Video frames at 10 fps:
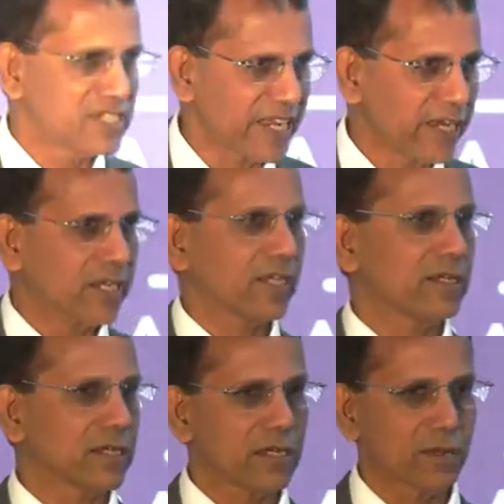
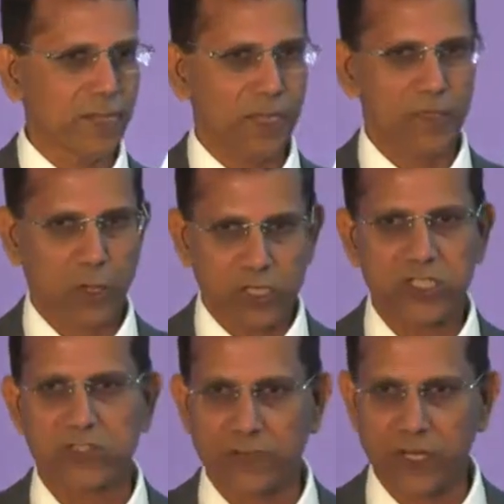dedicated not
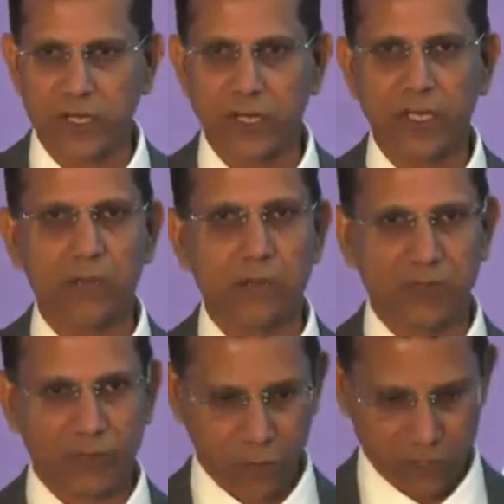just for India
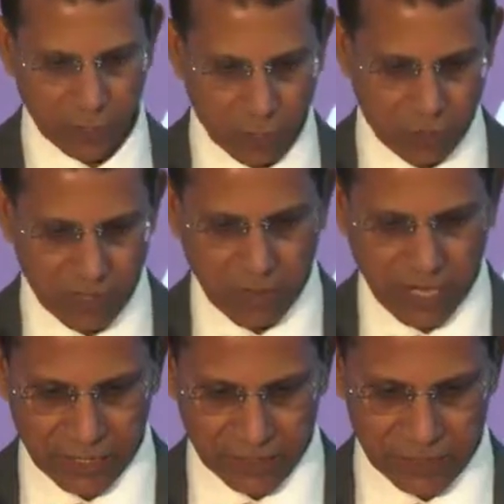but for the global
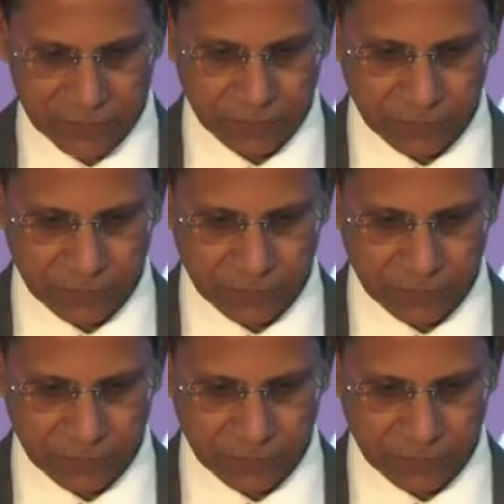markets.